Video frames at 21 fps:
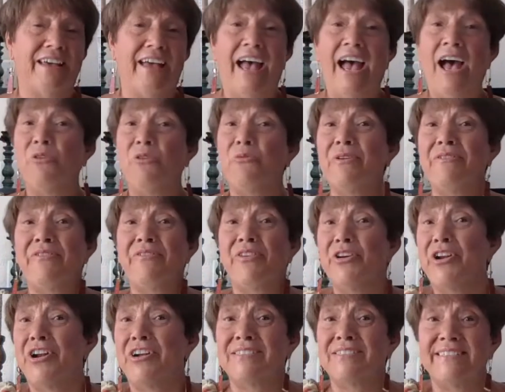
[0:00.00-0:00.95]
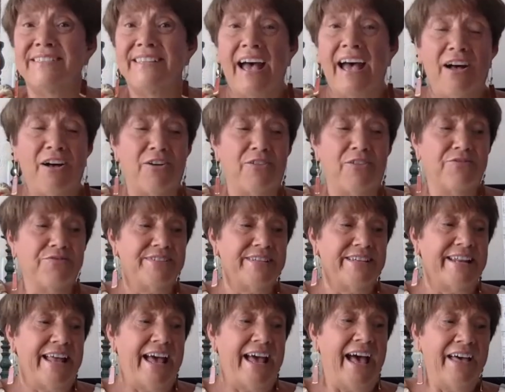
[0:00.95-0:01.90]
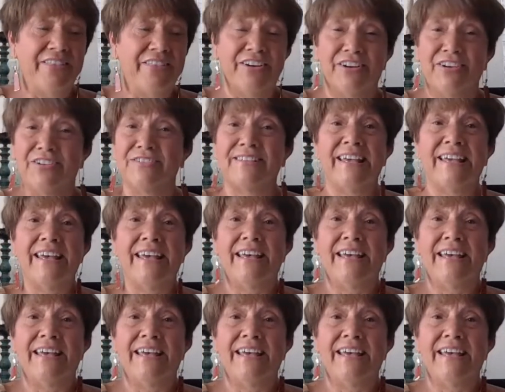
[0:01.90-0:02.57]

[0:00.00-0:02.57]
how we've hurt ourselves and others.